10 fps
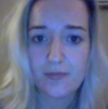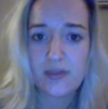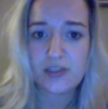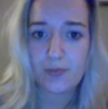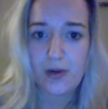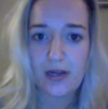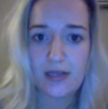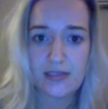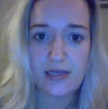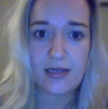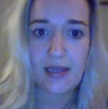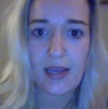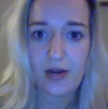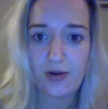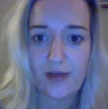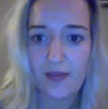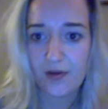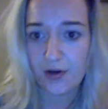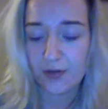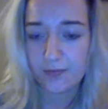is an indicator that
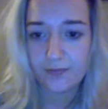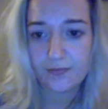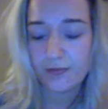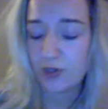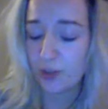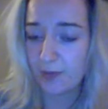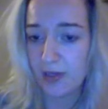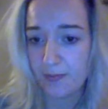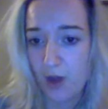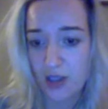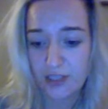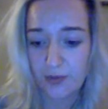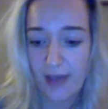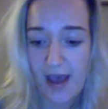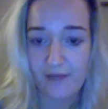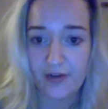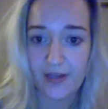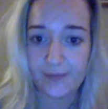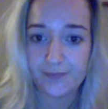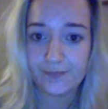there could be a possible
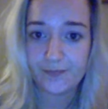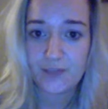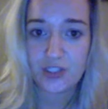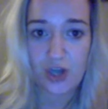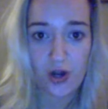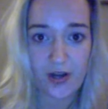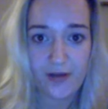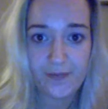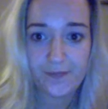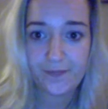cavity starting.